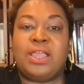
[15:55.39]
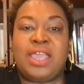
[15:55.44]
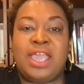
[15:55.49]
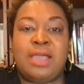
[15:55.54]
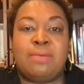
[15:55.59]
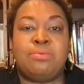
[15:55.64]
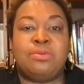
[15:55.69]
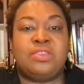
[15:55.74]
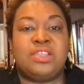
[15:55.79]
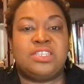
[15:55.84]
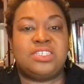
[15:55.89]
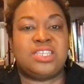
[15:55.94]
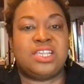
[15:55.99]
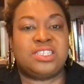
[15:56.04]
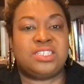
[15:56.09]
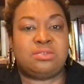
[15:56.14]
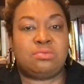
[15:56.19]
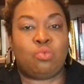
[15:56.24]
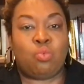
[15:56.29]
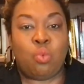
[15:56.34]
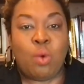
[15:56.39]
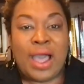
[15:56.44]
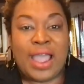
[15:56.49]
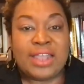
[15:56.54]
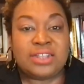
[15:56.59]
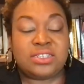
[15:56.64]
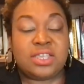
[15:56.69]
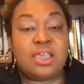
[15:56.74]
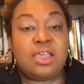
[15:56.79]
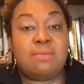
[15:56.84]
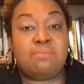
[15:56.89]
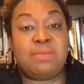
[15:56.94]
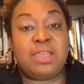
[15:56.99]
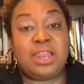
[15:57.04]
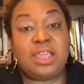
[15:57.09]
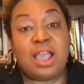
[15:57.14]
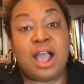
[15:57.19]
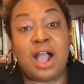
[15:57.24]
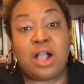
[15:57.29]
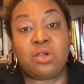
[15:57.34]
gamble that says white
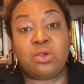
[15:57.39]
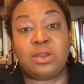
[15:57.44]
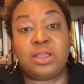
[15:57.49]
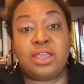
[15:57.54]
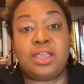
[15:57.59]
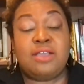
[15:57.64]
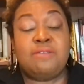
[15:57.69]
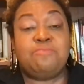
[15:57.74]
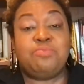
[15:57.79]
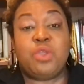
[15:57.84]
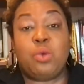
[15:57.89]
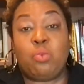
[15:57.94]
mediocrity,